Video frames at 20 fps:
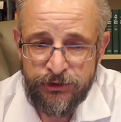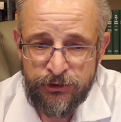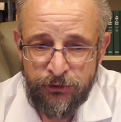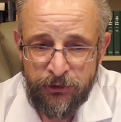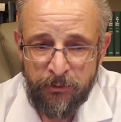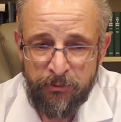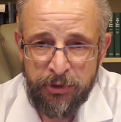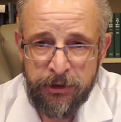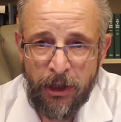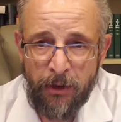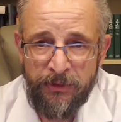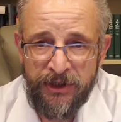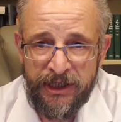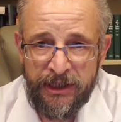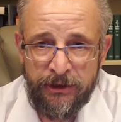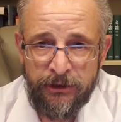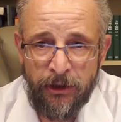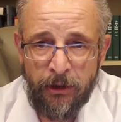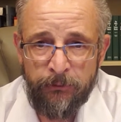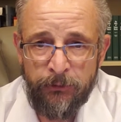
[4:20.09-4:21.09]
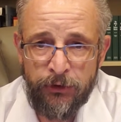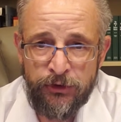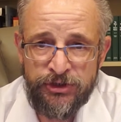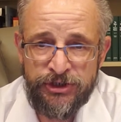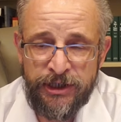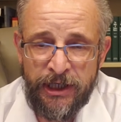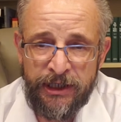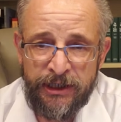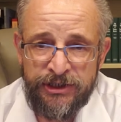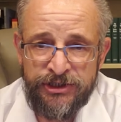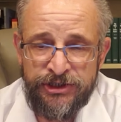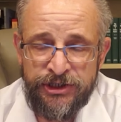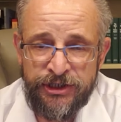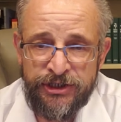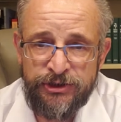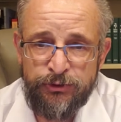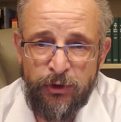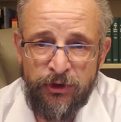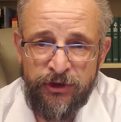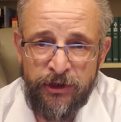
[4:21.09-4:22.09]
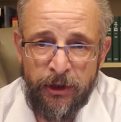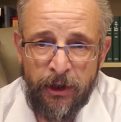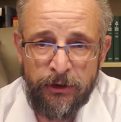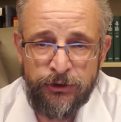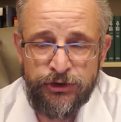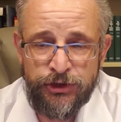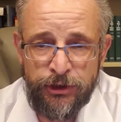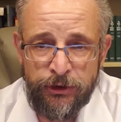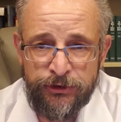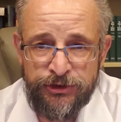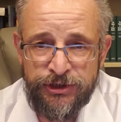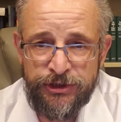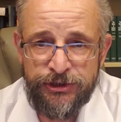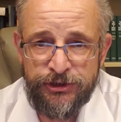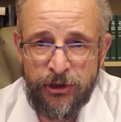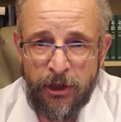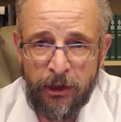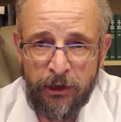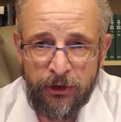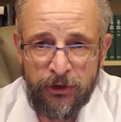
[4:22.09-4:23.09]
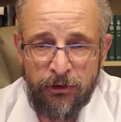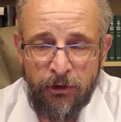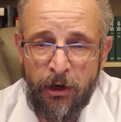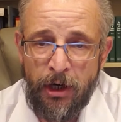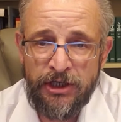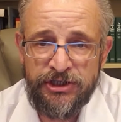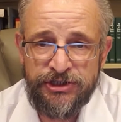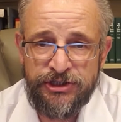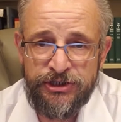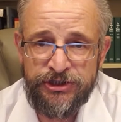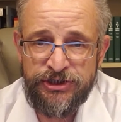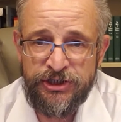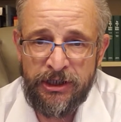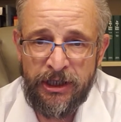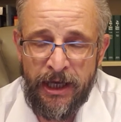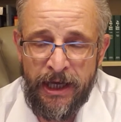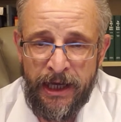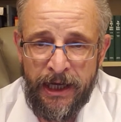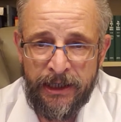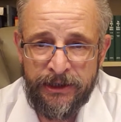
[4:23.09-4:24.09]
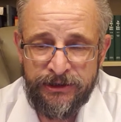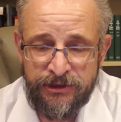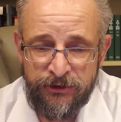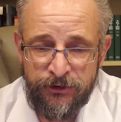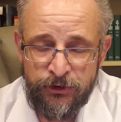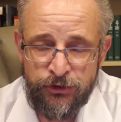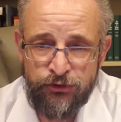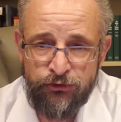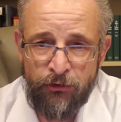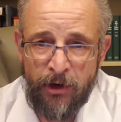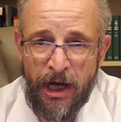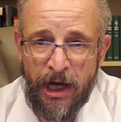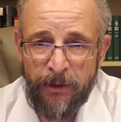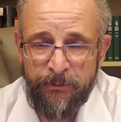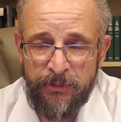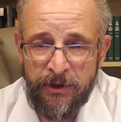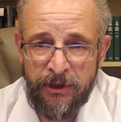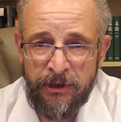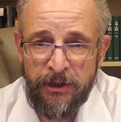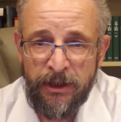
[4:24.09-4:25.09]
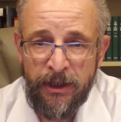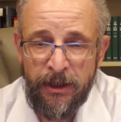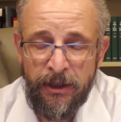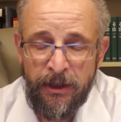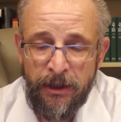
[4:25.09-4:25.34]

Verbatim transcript: to the plummeting numbers that exist within our churches all across this land to the drop in